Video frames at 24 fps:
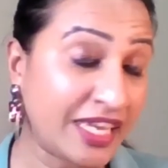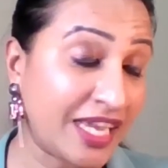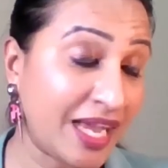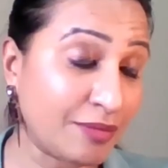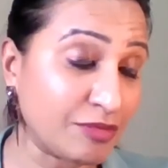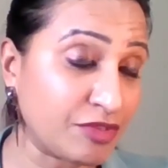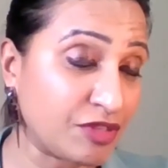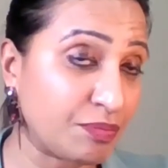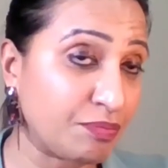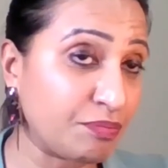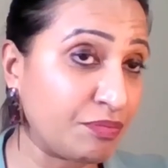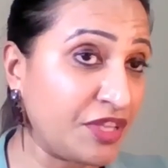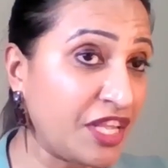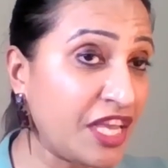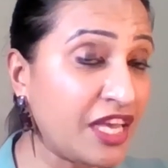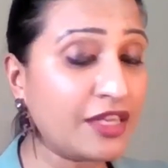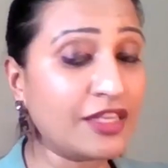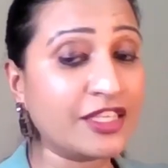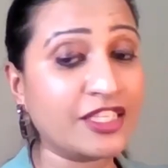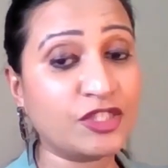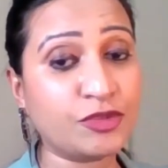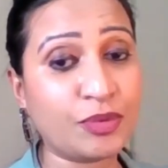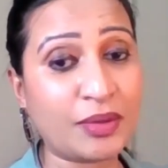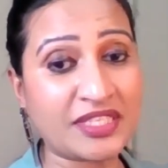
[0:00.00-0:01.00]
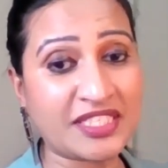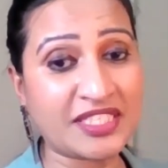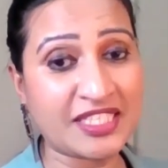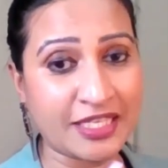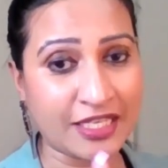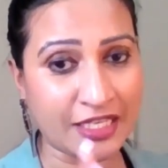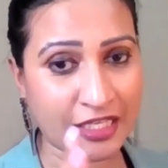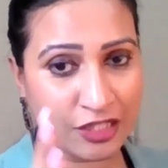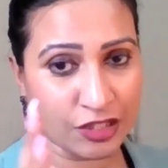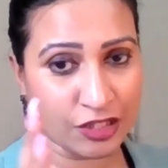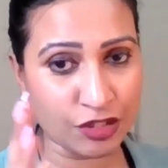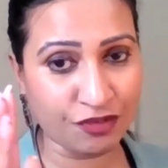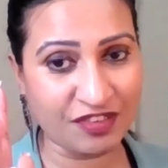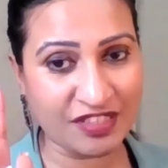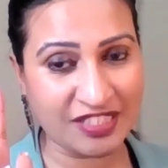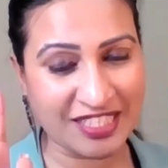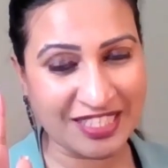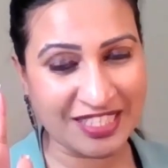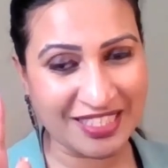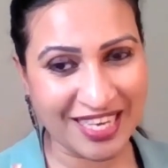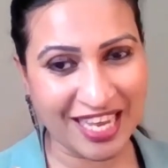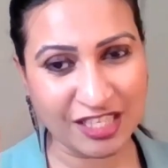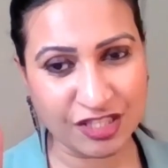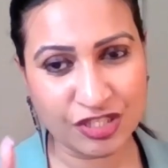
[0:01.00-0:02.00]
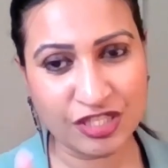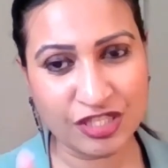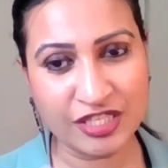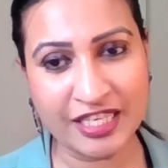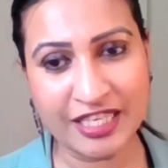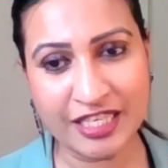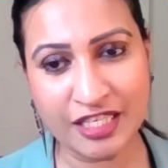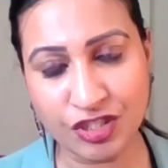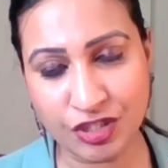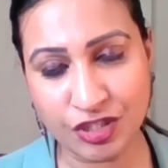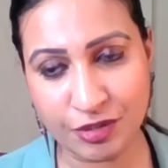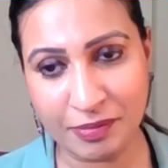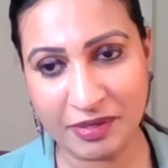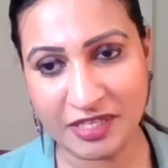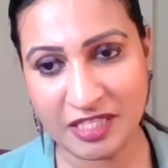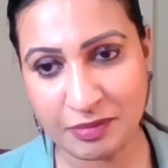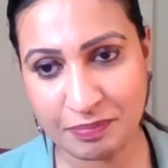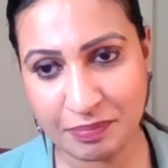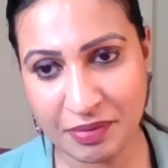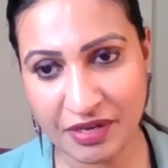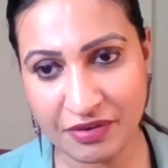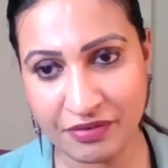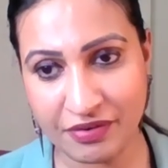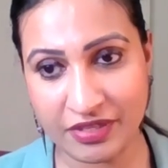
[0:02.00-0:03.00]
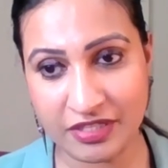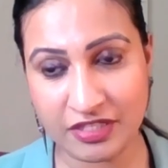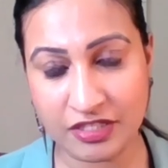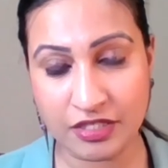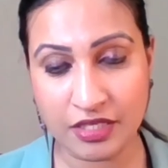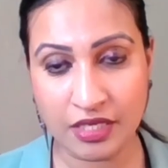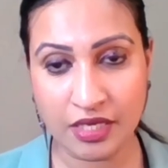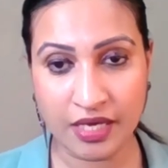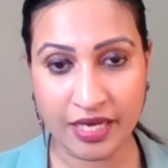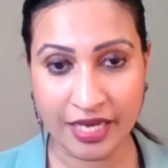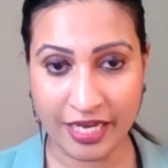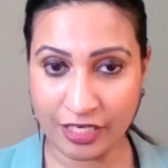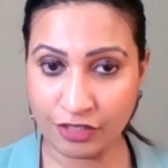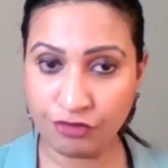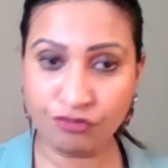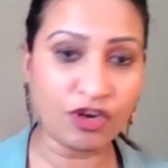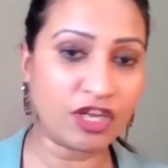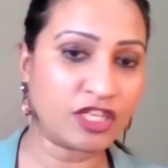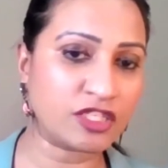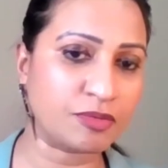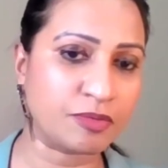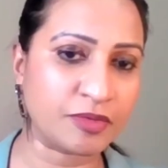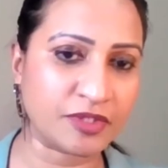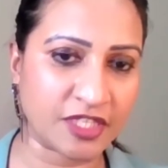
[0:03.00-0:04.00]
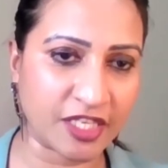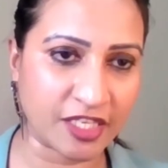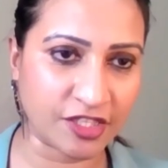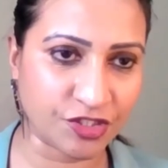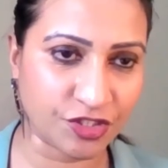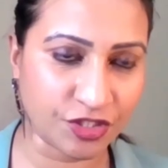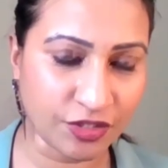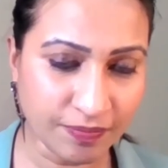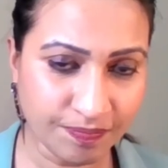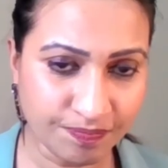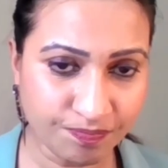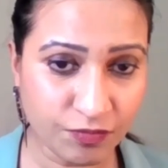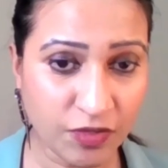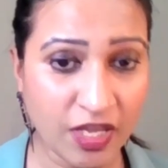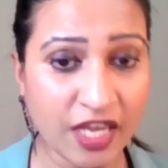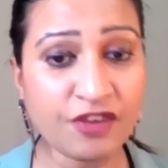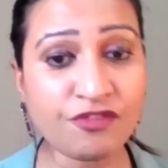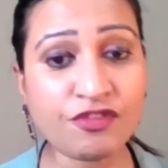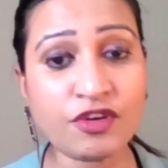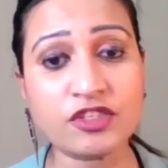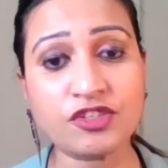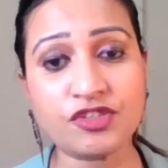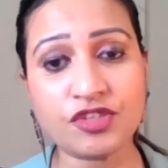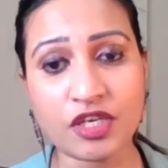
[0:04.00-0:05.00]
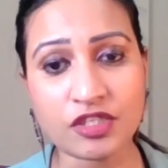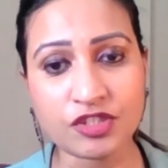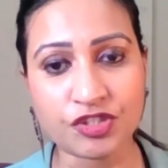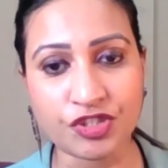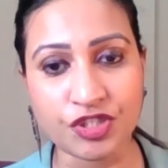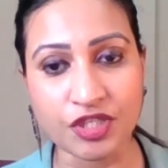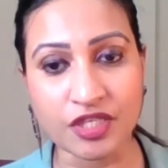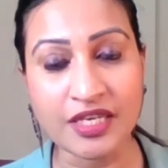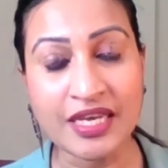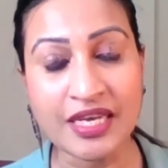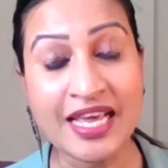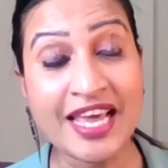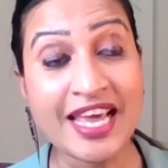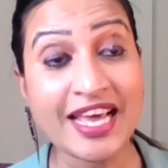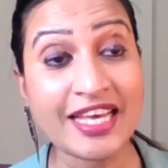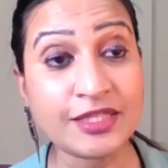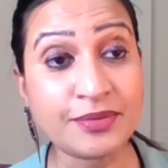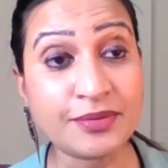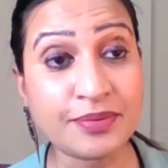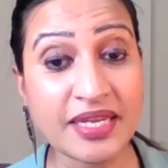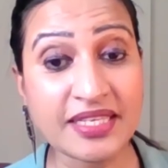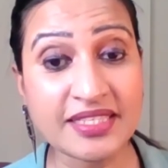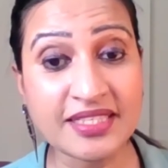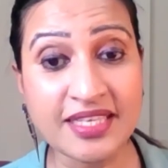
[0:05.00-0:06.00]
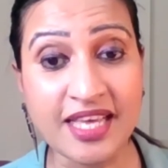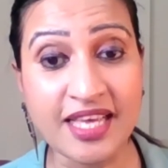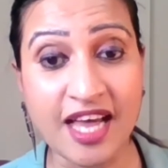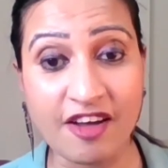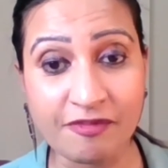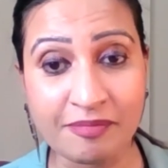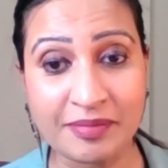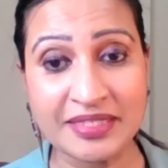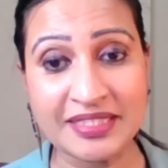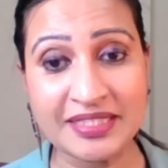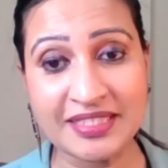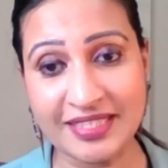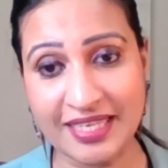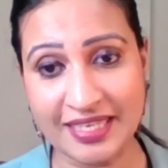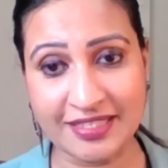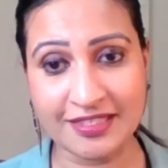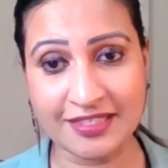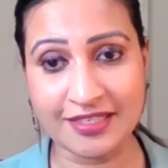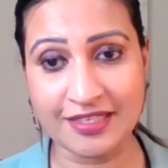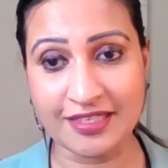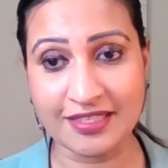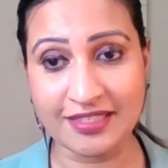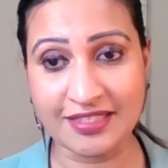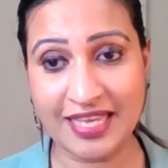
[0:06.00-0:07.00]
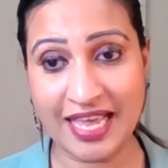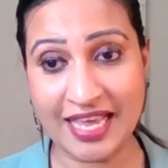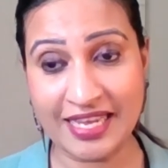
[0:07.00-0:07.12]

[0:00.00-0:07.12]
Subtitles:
he comes with nearly 20 years of international leadership experience in transportation, infrastructure, as well as government sectors.